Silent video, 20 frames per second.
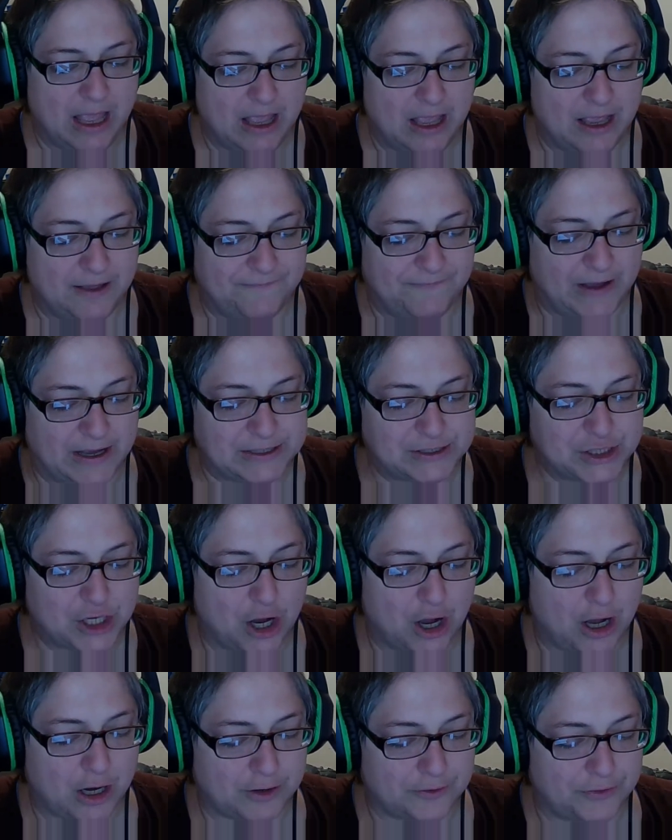If I
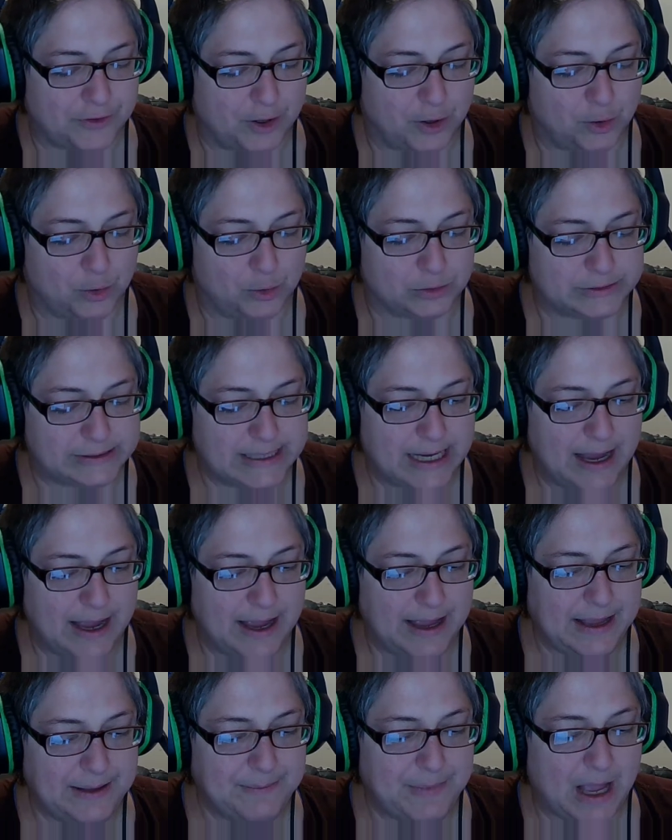talk the whole
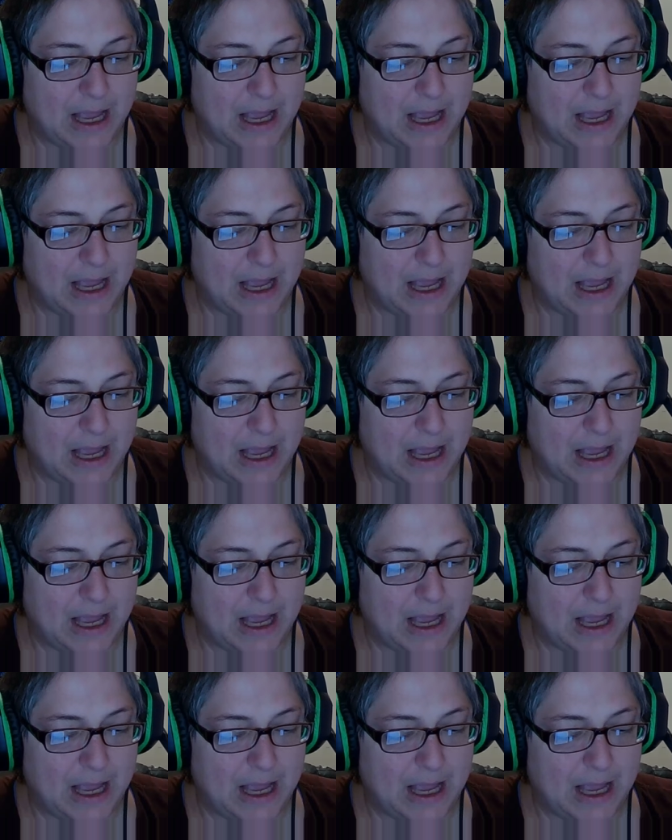time,